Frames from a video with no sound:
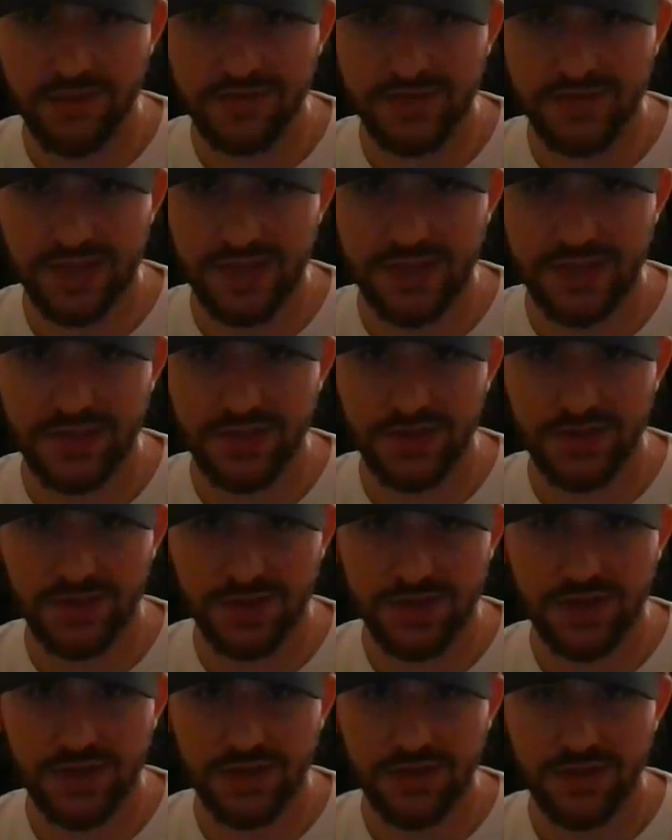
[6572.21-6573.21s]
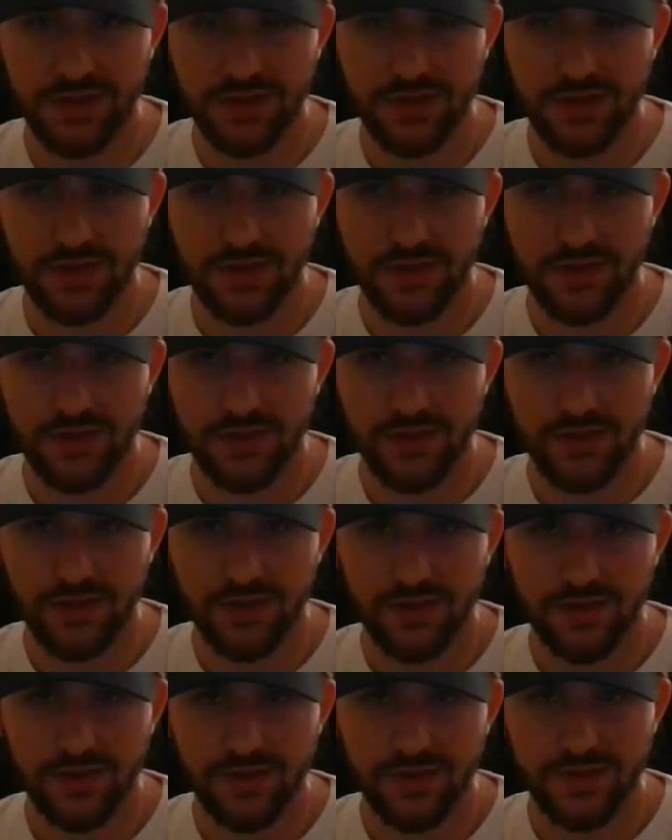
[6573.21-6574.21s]
obviously it took
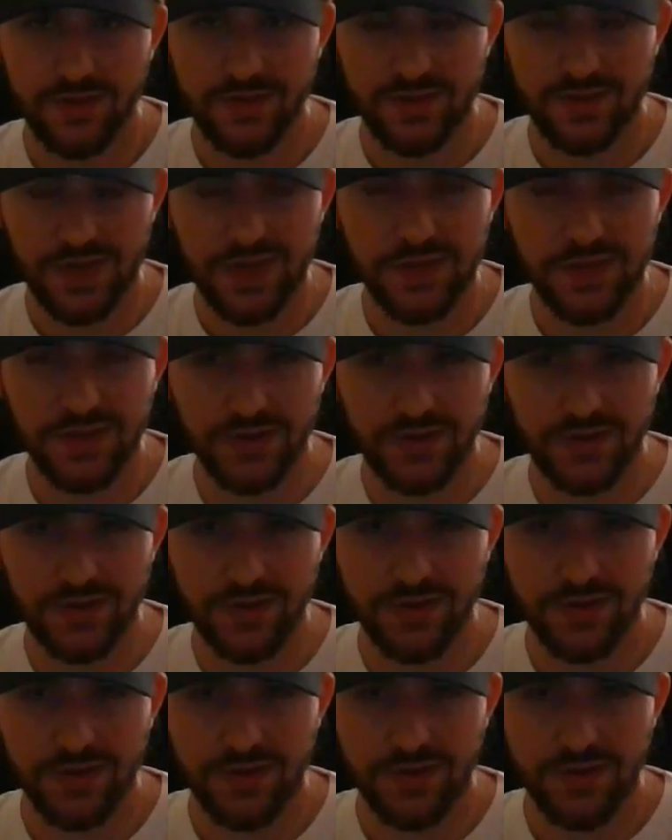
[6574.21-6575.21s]
Caesar